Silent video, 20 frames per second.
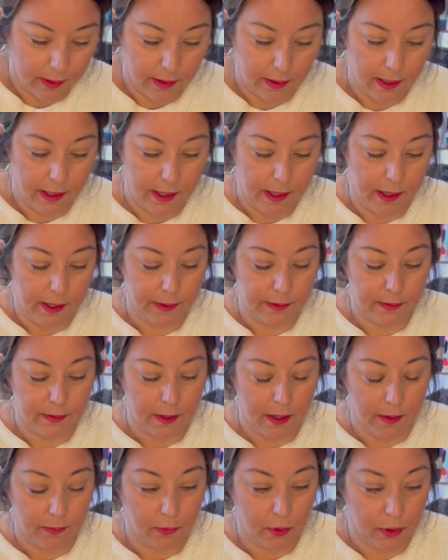And
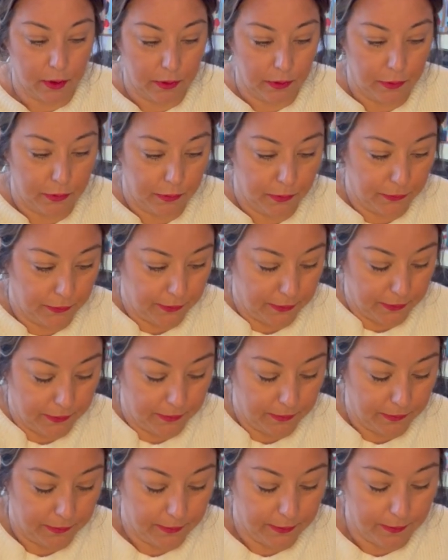I'm going to use
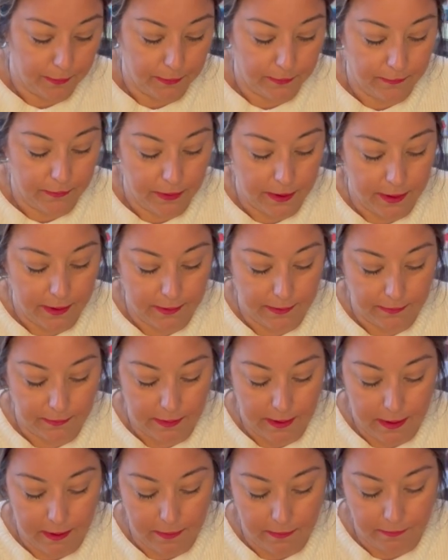some of these
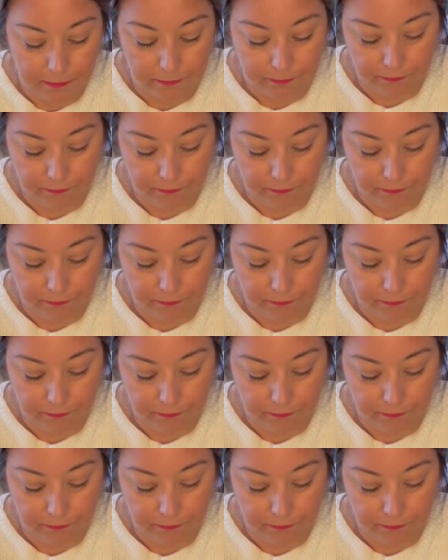now.